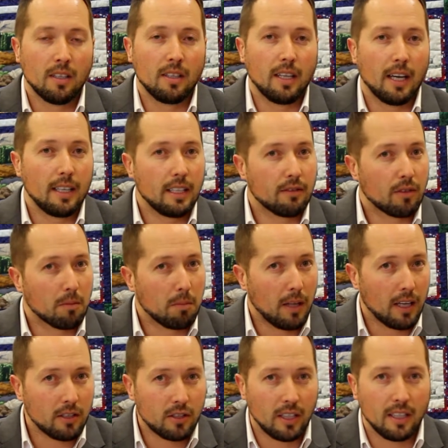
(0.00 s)
The idea for
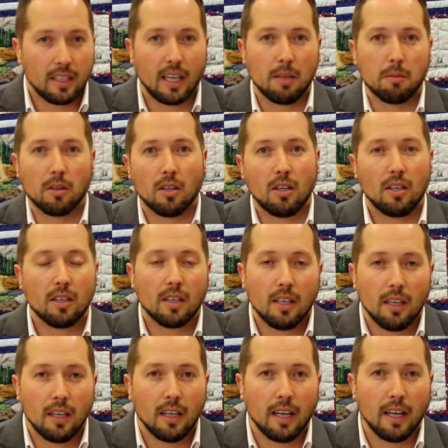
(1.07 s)
blockchain came along,
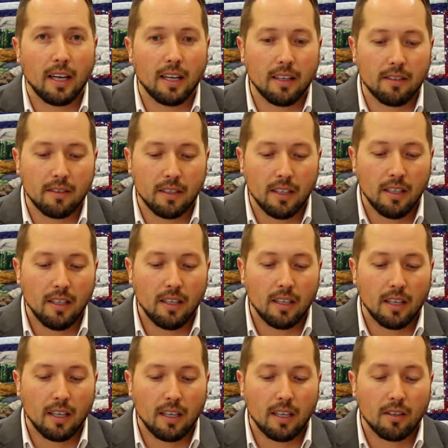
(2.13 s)
and
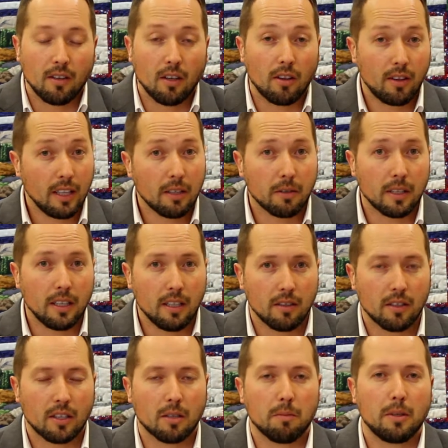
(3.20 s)
the theory,
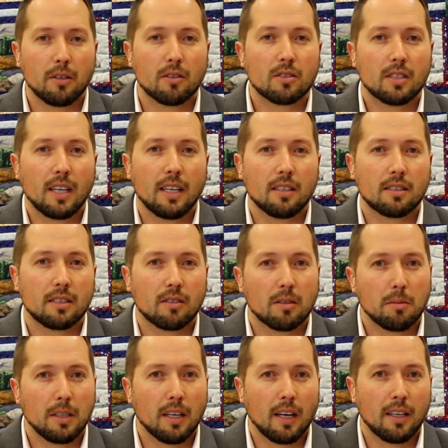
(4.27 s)
the computer science
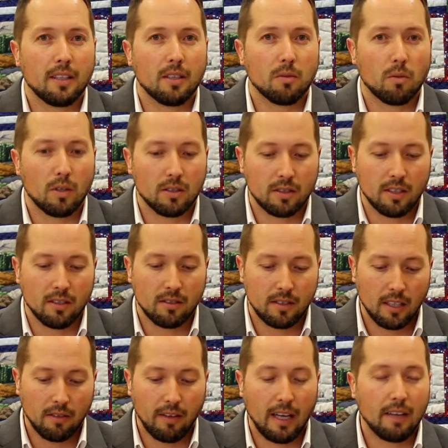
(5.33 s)
theory behind it, was
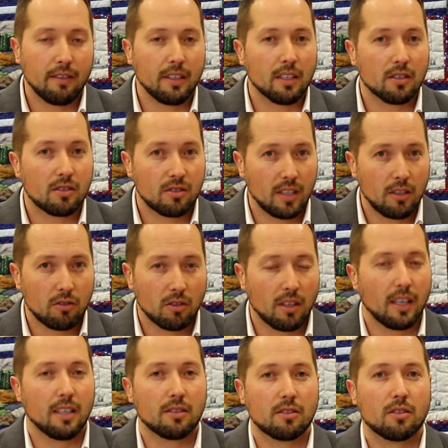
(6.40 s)
instead of having a
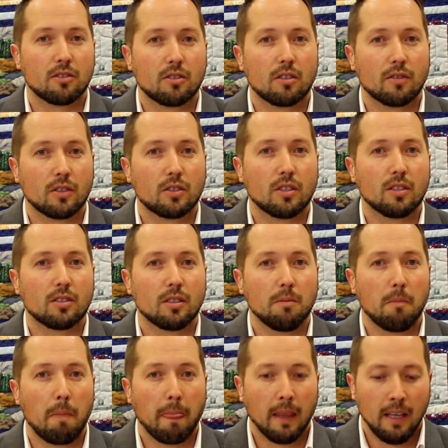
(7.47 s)
centralized server
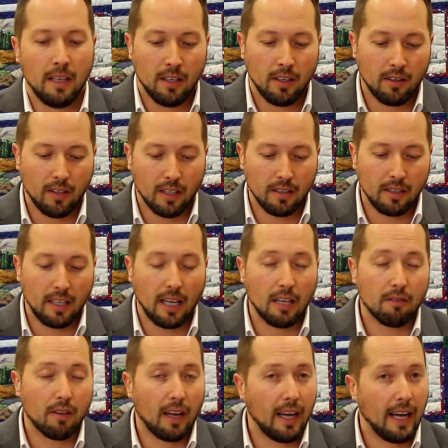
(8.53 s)
system that
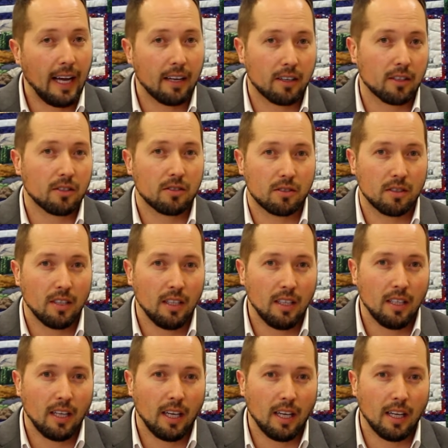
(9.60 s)
gave hackers
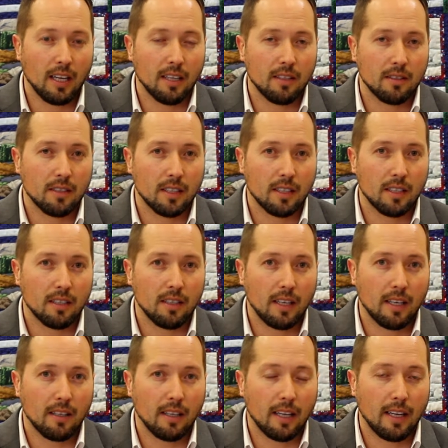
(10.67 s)
and
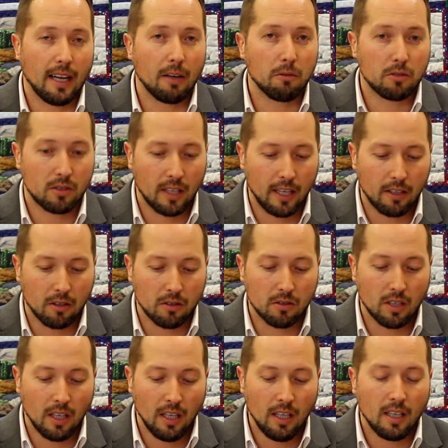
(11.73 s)

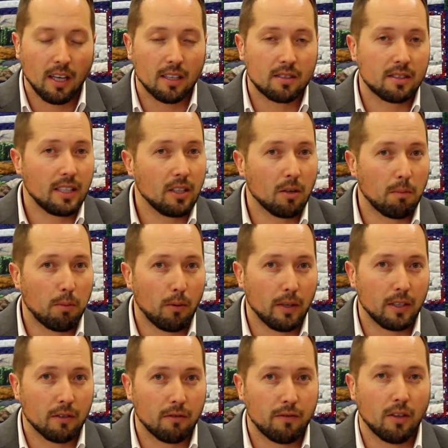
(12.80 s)
outsiders a single
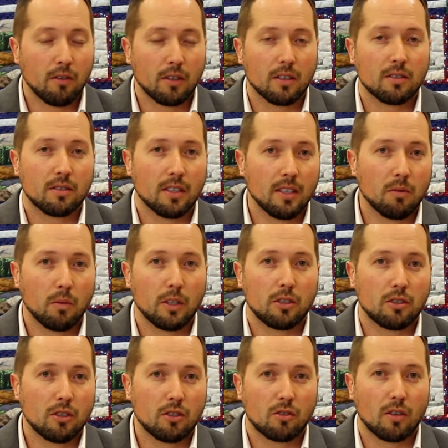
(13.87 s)
point of focus in
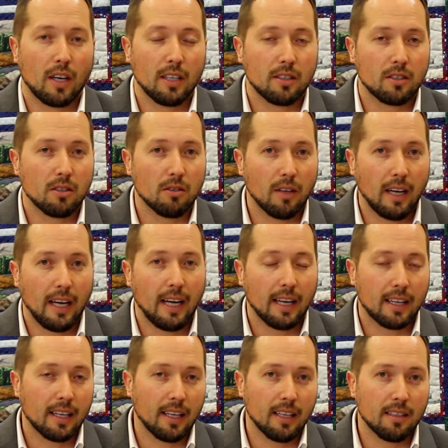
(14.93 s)
which to try to
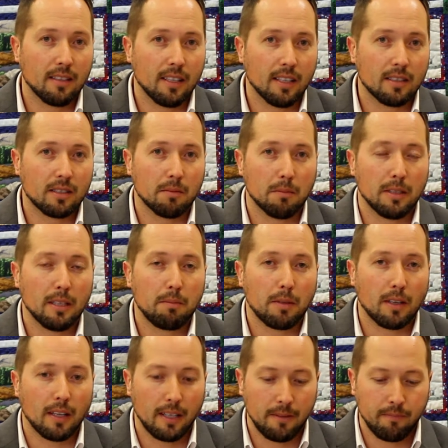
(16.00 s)
hack and to
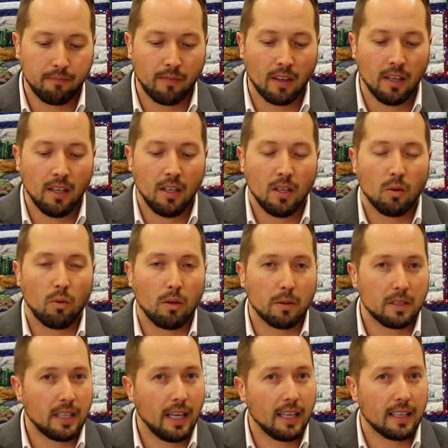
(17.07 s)
manipulate, we
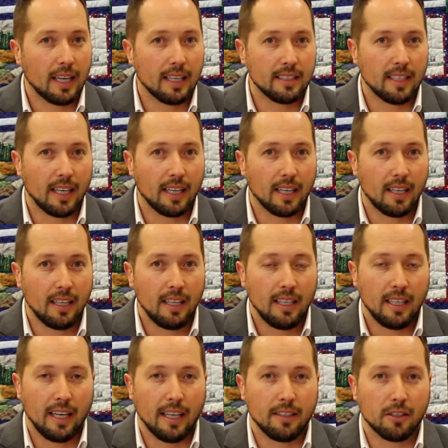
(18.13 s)
would take that data
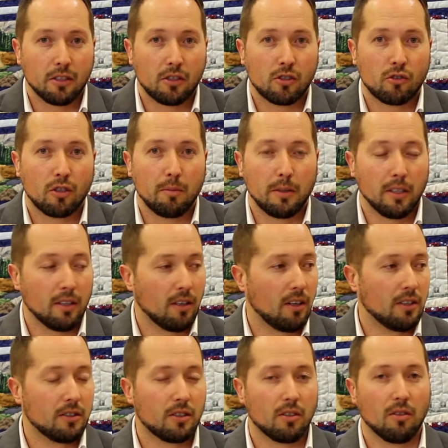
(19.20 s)
and distribute it
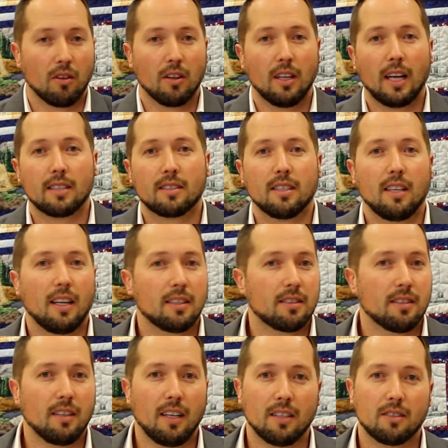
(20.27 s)
onto lots and
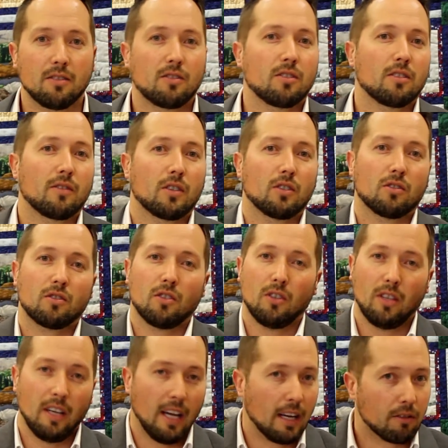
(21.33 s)
lots and lots of servers
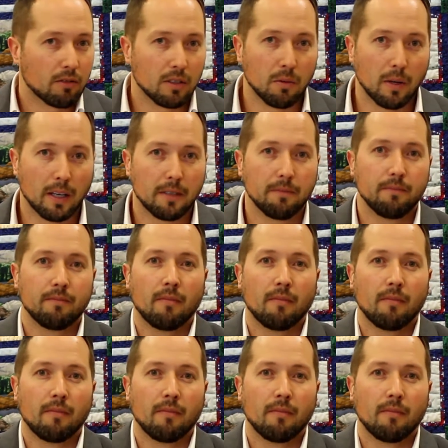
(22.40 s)
everywhere.